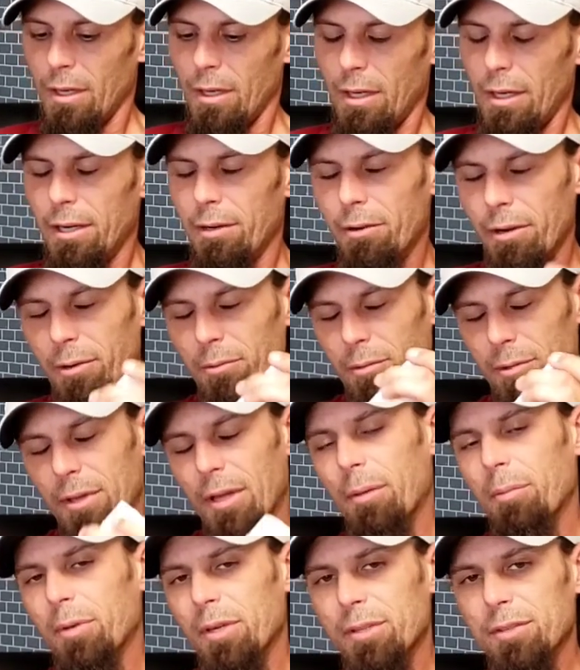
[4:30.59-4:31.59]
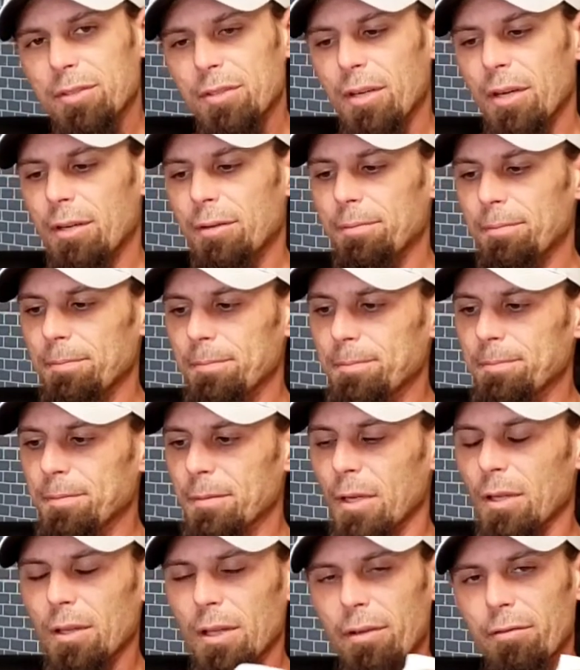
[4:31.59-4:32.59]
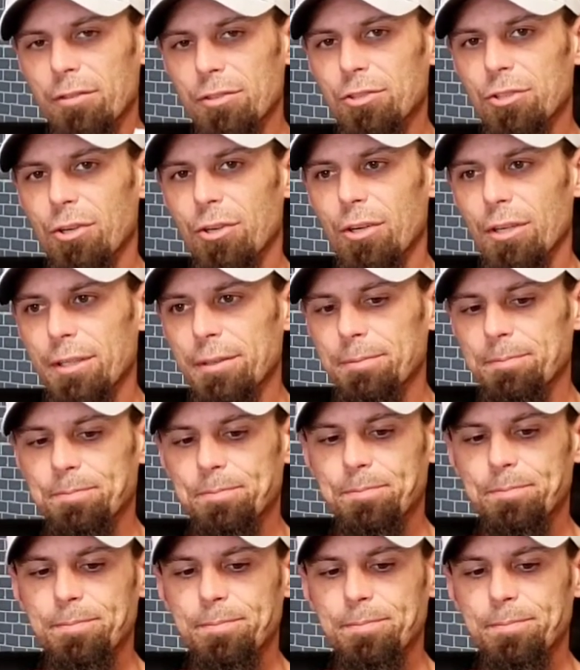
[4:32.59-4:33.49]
anyway, with that being said, 11Charlie,